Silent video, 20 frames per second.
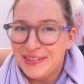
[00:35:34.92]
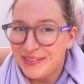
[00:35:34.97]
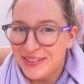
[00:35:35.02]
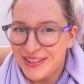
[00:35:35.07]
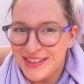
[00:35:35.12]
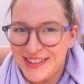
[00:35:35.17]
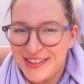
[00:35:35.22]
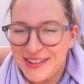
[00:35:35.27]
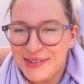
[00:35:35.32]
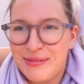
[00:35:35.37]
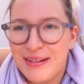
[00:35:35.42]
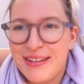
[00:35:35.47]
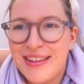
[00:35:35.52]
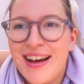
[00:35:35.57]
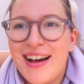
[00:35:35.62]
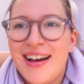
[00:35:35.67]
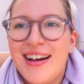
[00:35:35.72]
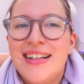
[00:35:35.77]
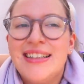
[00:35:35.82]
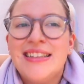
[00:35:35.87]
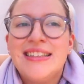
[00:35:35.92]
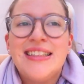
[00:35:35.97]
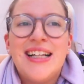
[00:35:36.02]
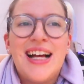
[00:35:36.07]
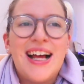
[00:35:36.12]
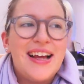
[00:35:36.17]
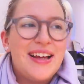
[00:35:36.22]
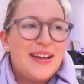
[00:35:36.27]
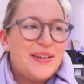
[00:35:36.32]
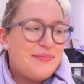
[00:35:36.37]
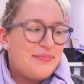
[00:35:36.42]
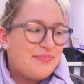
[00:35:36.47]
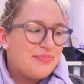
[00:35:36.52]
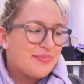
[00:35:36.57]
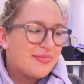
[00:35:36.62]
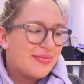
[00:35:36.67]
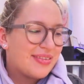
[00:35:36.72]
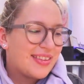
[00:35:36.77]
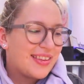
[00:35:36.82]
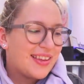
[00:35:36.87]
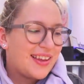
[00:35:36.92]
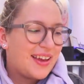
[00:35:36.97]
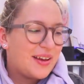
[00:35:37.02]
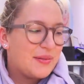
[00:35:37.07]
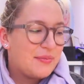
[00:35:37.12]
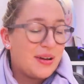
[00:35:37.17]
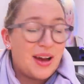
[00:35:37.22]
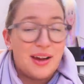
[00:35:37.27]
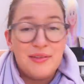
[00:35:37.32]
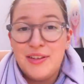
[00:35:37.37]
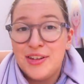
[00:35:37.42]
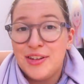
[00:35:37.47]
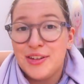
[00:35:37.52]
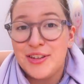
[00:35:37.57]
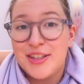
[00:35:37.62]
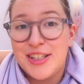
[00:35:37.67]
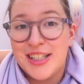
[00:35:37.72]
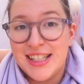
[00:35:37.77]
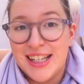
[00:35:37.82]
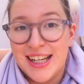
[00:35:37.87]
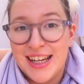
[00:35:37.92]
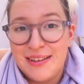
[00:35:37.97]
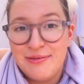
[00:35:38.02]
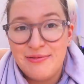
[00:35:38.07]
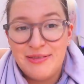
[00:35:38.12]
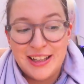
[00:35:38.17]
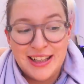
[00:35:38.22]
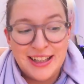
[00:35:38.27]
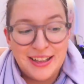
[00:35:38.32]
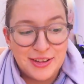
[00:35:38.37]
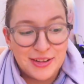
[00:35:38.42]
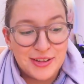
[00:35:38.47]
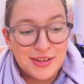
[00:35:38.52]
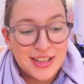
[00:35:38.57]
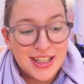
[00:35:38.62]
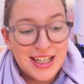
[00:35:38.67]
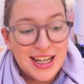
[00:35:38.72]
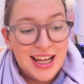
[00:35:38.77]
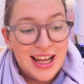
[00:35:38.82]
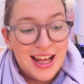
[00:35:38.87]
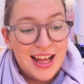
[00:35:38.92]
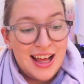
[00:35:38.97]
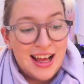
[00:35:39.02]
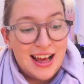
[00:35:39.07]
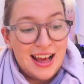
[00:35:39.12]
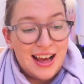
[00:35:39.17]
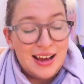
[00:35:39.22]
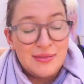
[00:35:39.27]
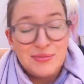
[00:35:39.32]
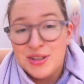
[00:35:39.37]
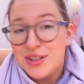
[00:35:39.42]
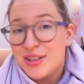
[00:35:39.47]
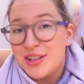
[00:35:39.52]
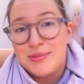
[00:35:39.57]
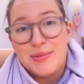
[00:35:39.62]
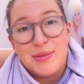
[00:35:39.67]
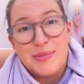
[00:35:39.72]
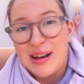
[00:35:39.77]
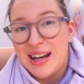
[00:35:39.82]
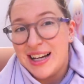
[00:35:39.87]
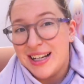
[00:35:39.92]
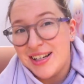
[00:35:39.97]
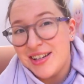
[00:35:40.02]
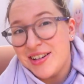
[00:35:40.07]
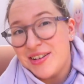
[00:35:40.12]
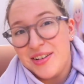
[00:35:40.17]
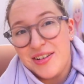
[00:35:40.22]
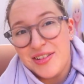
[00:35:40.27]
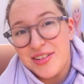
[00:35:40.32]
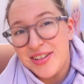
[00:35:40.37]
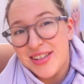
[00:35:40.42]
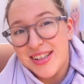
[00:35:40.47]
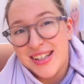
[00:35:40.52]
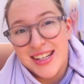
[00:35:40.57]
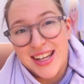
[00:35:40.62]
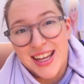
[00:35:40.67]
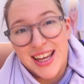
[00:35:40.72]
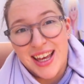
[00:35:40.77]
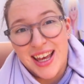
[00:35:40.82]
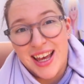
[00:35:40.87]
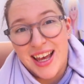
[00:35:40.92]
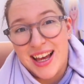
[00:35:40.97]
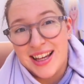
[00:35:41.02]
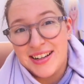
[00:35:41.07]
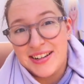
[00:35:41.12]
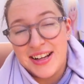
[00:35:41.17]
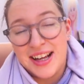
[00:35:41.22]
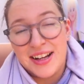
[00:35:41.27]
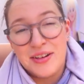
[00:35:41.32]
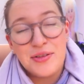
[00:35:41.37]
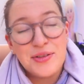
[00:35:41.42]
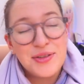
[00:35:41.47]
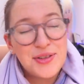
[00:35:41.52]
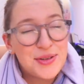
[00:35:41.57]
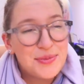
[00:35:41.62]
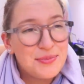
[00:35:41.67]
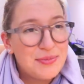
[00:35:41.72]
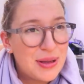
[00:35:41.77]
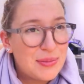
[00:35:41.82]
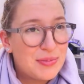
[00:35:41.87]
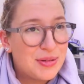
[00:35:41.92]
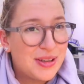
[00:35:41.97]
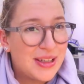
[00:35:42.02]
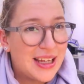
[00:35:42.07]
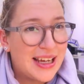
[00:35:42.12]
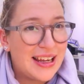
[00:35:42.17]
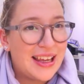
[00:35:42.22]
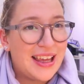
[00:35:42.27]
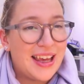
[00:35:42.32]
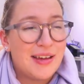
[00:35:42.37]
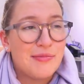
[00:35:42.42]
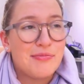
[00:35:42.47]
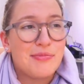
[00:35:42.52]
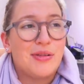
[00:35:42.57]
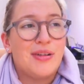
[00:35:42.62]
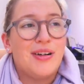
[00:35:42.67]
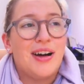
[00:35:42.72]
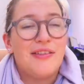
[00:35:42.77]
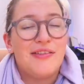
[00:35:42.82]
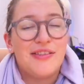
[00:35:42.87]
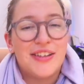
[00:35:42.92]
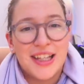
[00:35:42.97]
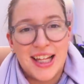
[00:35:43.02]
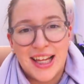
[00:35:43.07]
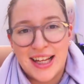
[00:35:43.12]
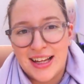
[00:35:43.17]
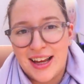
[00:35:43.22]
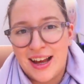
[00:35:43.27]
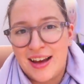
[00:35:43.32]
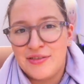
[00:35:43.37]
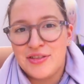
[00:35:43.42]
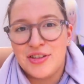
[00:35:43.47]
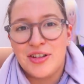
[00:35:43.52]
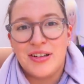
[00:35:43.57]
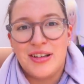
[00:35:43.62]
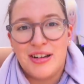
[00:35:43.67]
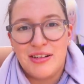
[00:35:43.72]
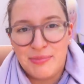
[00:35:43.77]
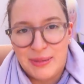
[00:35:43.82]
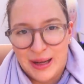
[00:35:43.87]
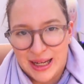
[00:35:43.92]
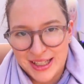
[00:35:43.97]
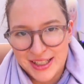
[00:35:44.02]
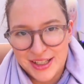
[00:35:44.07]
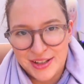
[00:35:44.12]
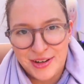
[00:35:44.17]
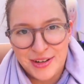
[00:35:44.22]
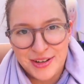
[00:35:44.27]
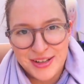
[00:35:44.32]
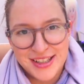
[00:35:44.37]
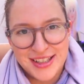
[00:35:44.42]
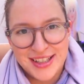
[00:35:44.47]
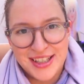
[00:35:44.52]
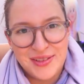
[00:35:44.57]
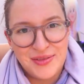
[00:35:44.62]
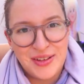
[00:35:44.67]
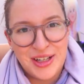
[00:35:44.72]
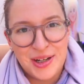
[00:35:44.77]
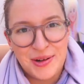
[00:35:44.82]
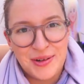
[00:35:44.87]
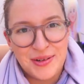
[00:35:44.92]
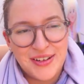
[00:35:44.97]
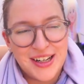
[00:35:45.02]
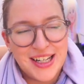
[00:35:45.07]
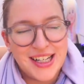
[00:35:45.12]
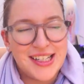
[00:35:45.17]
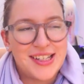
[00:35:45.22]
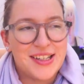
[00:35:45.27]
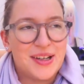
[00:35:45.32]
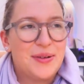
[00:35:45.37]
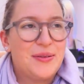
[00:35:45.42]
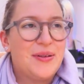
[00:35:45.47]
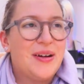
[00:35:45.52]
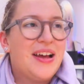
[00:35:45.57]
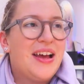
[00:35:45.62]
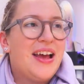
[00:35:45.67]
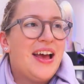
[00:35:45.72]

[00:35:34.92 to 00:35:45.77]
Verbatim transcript: we won't talk about that. Um, but I feel good today. I'm feeling good. I'm just going to be packaging orders today and I know some people like it but I feel like I've done a lot of packaging orders in this video already so